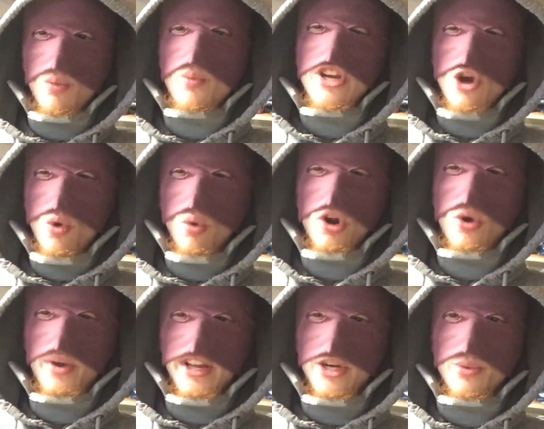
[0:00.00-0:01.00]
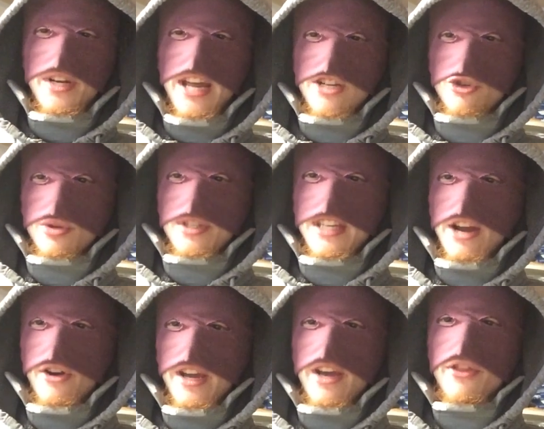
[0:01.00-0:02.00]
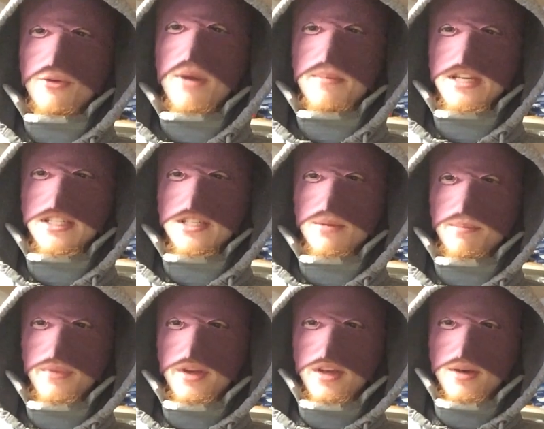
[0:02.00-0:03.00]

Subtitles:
we know we're going into a dangerous area and there might be some